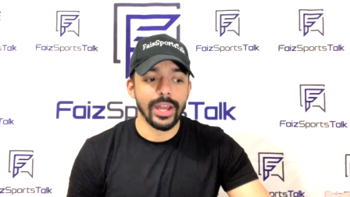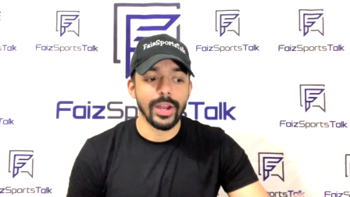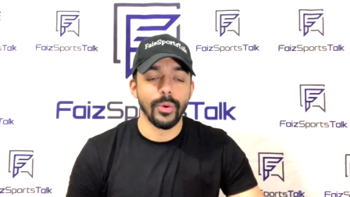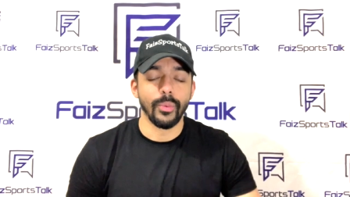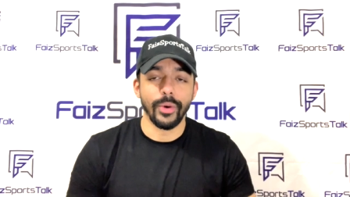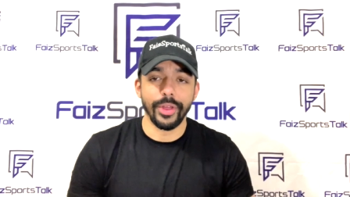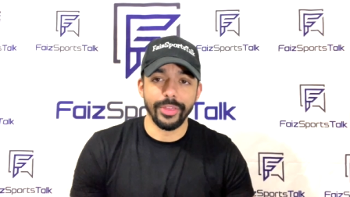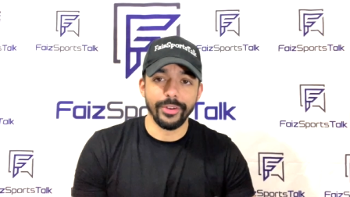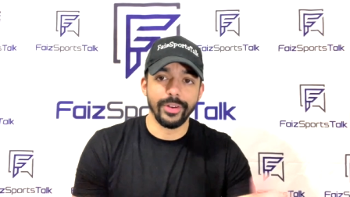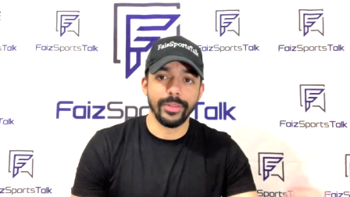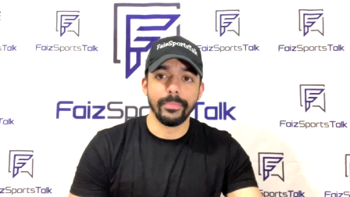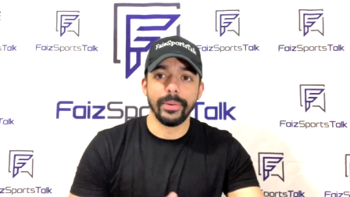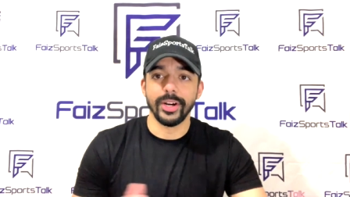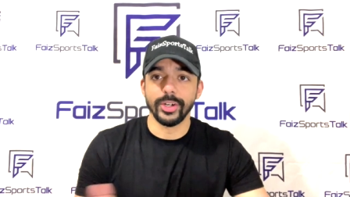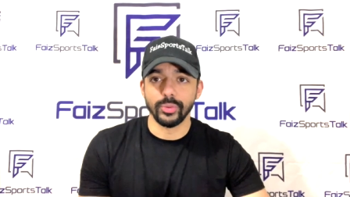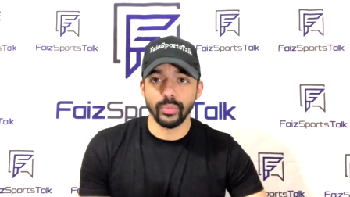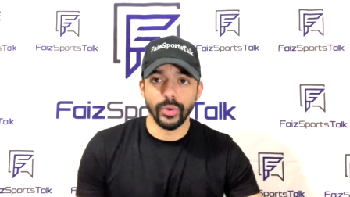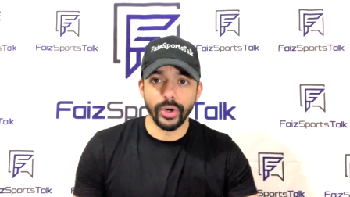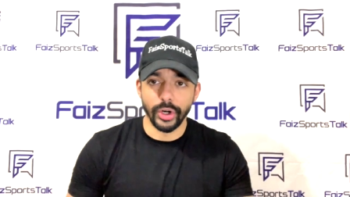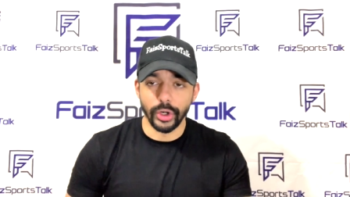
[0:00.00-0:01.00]
whether the Bears
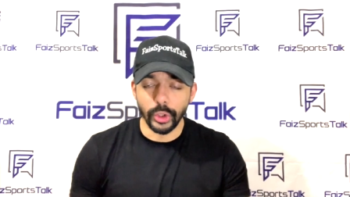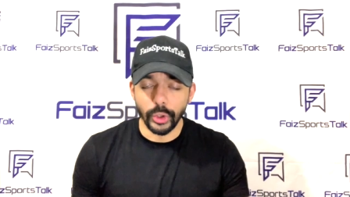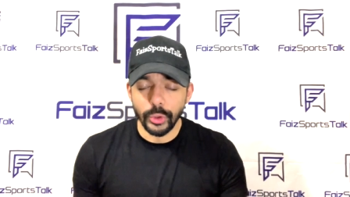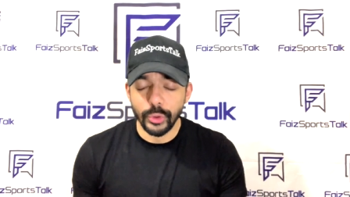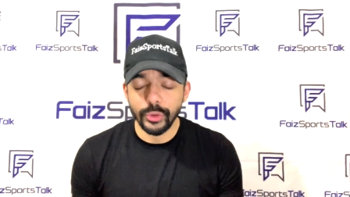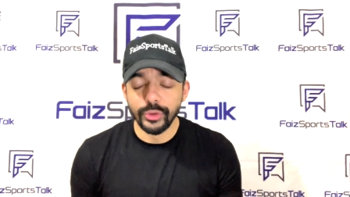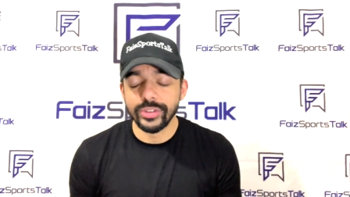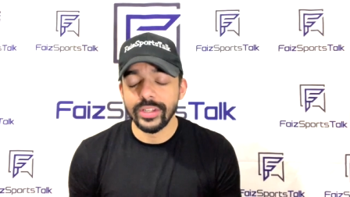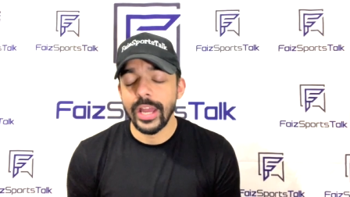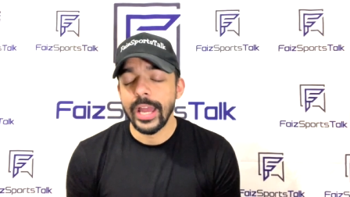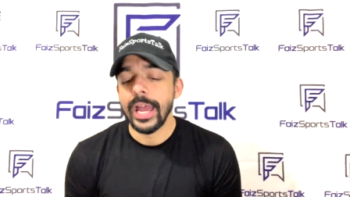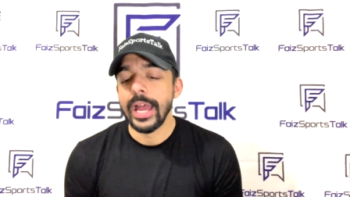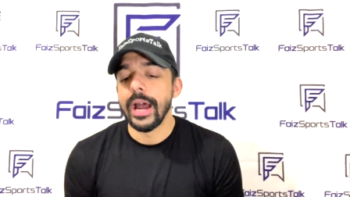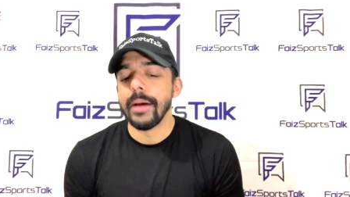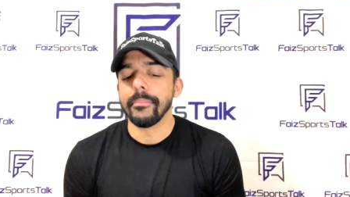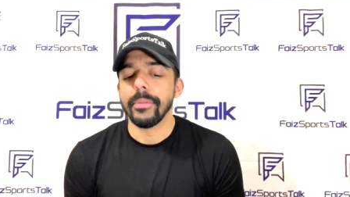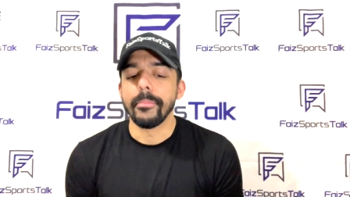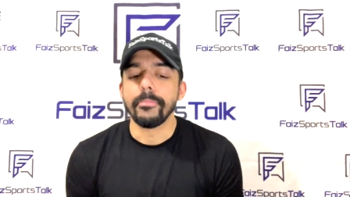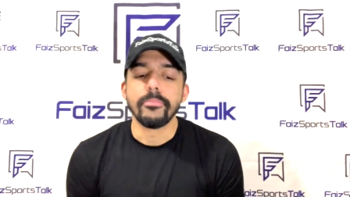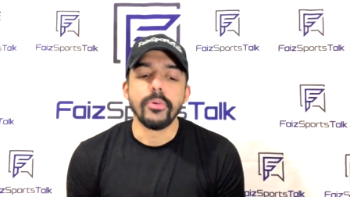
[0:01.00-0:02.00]
win or lose.
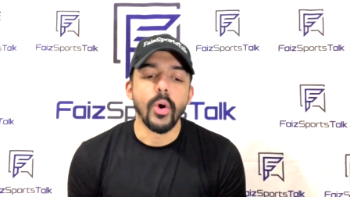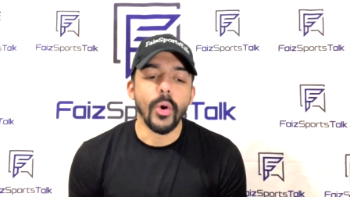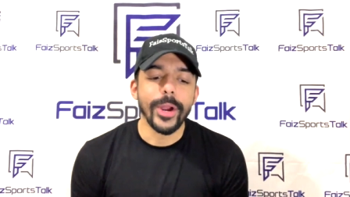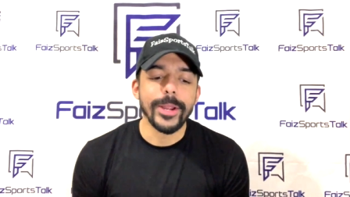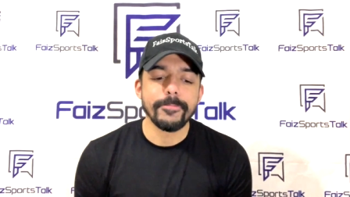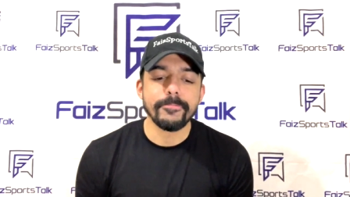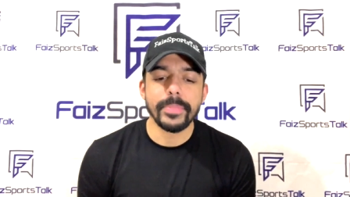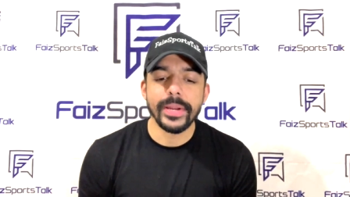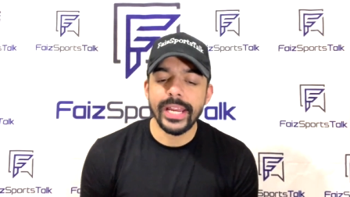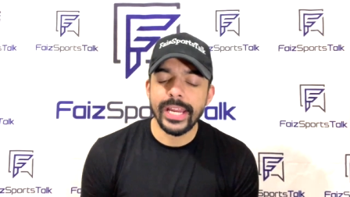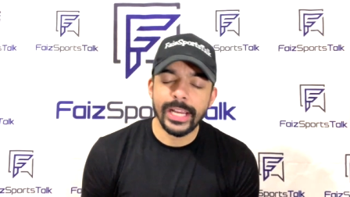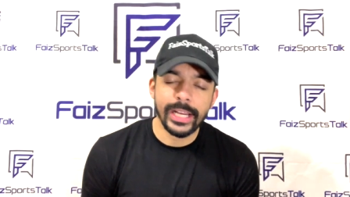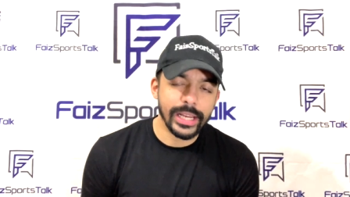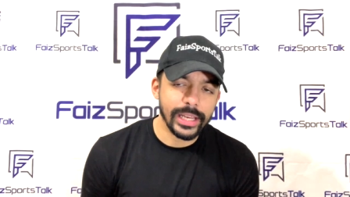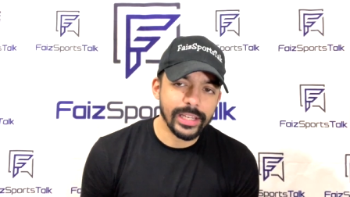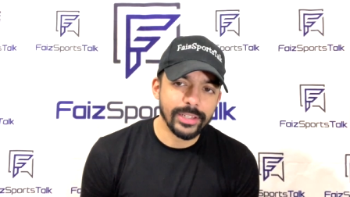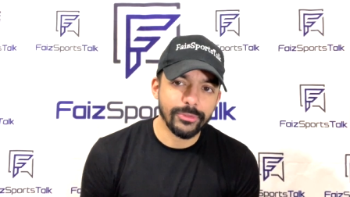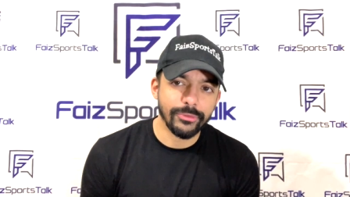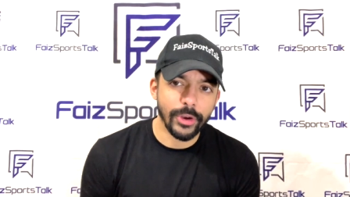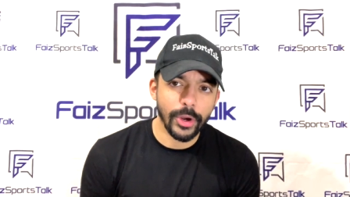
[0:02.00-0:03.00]
But point being
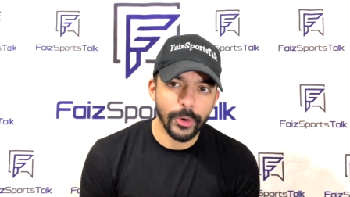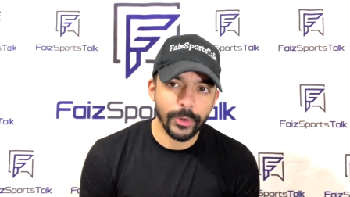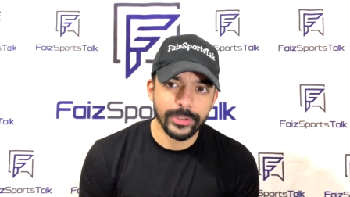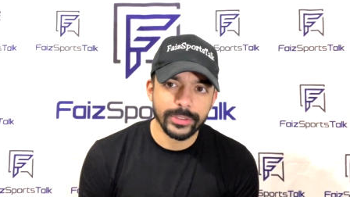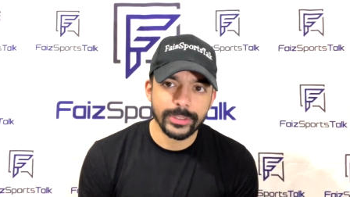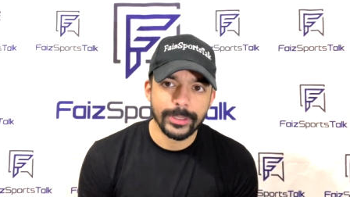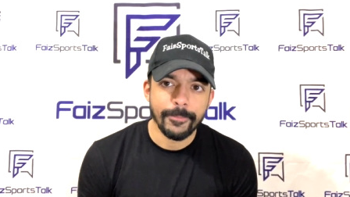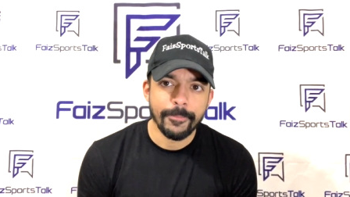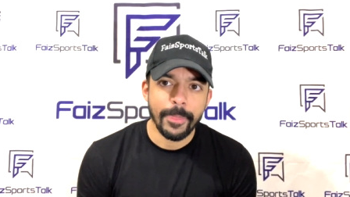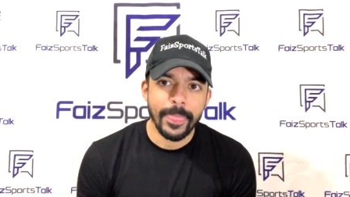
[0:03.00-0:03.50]
is, folks,